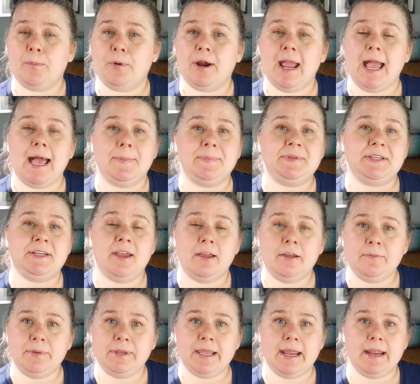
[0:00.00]
perhaps
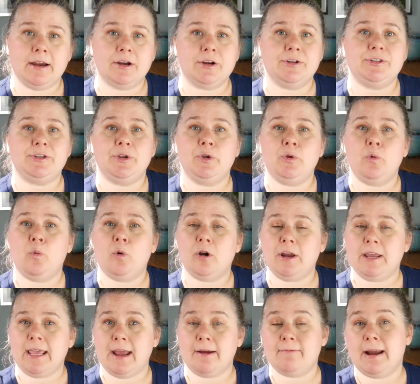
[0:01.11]
young players who weren't
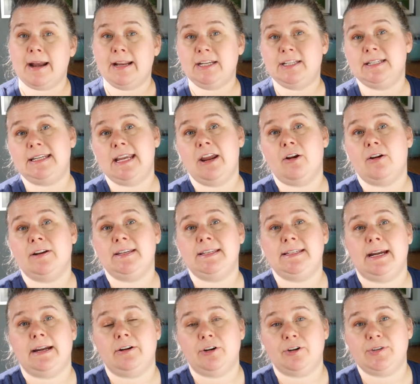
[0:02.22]
yet ready to take on a
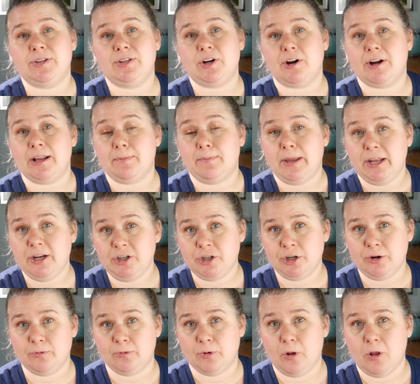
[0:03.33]
standard starting
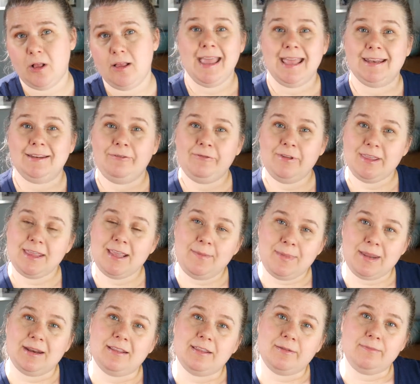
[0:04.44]
pitcher role, and fit them
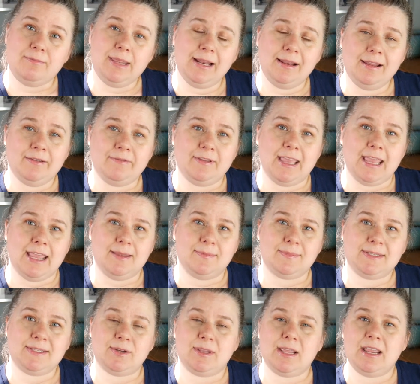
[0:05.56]
in the middle of
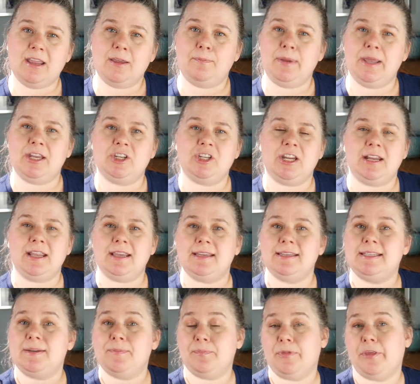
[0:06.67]
games so they could pitch
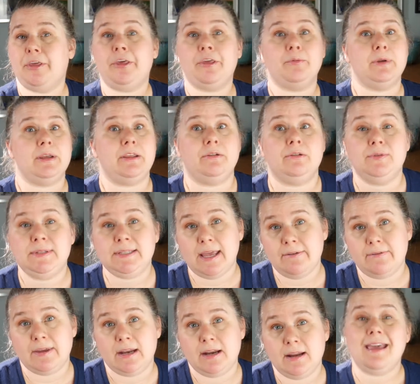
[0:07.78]
innings 3 through
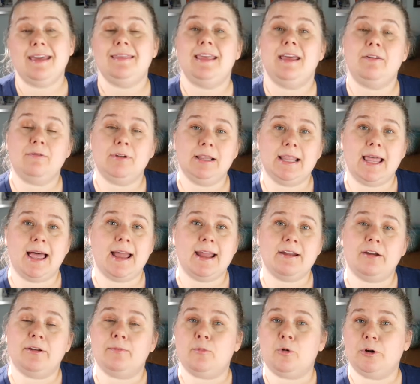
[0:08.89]
7, and then rely
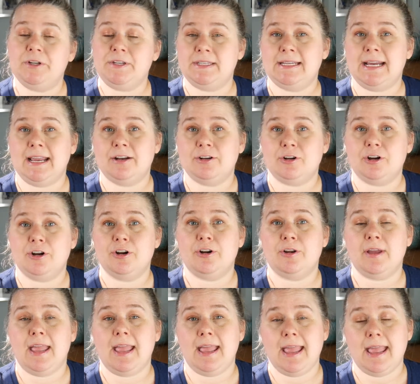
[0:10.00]
on more standard
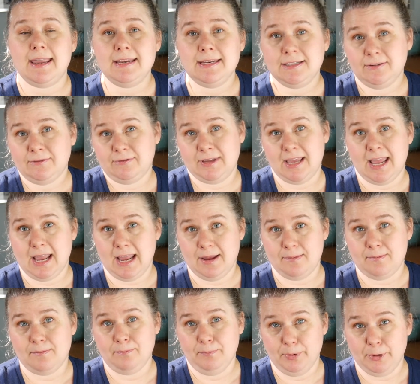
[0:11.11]
end of
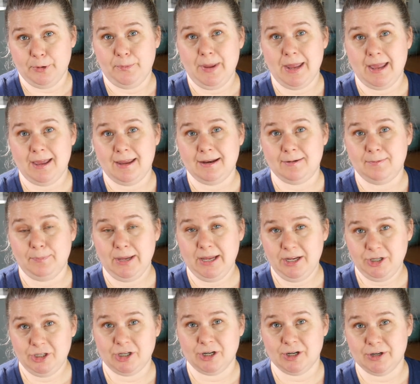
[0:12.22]
game bullpen
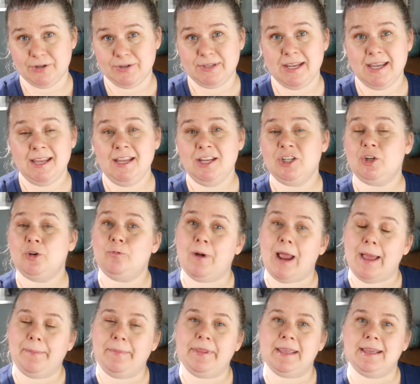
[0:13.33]
pitchers to
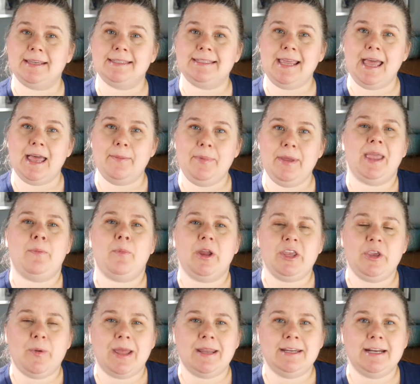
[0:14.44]
wrap things up. And what
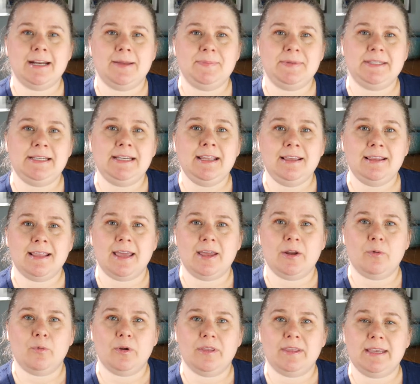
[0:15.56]
you ended up seeing
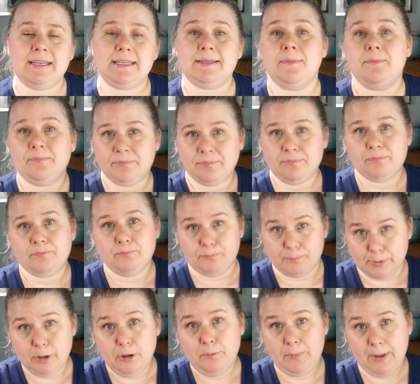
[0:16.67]
then were these
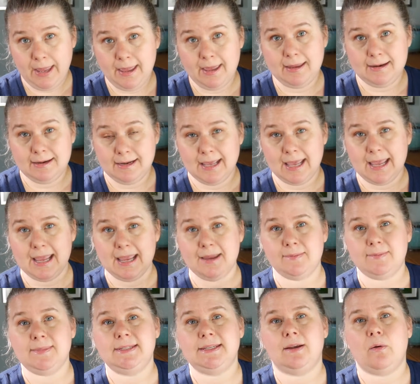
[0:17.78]
bullpen
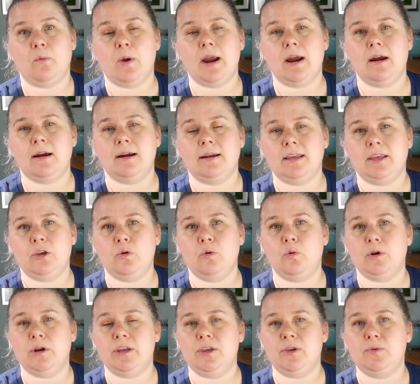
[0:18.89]
games where you
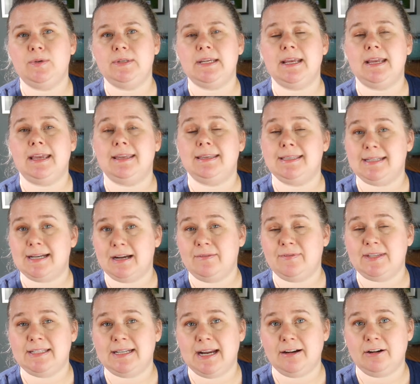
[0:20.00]
were using, instead of a
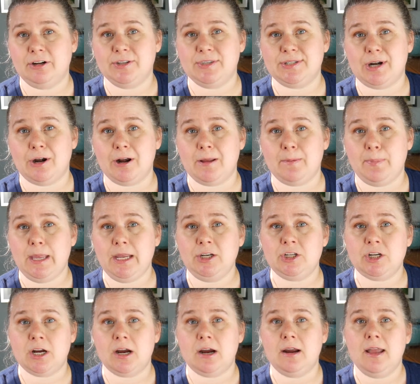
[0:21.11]
standard starting
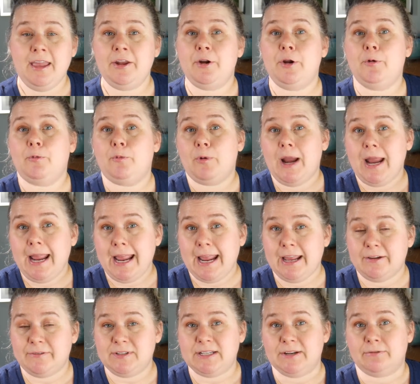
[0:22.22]
pitcher, an array
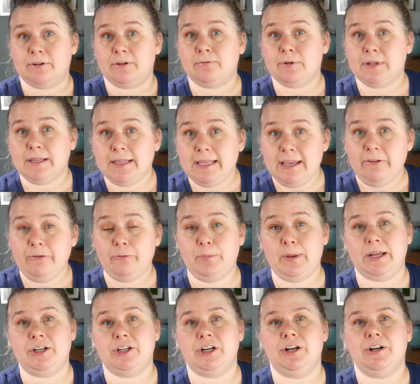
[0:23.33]
of different relief
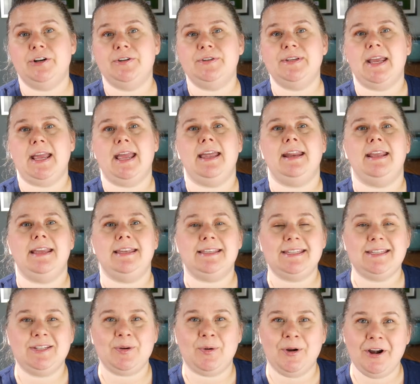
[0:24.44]
pitchers. And it's
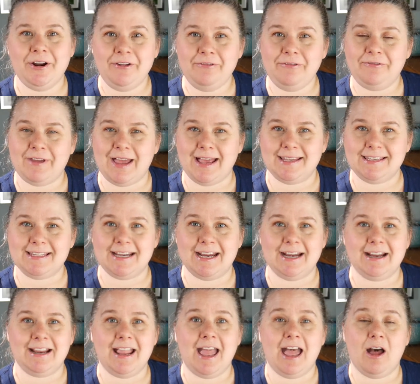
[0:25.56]
sort of
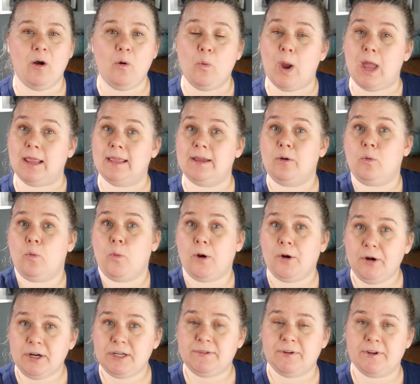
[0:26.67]
fascinating how well it
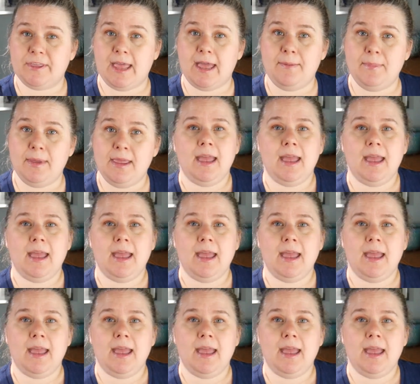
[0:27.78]
worked for them.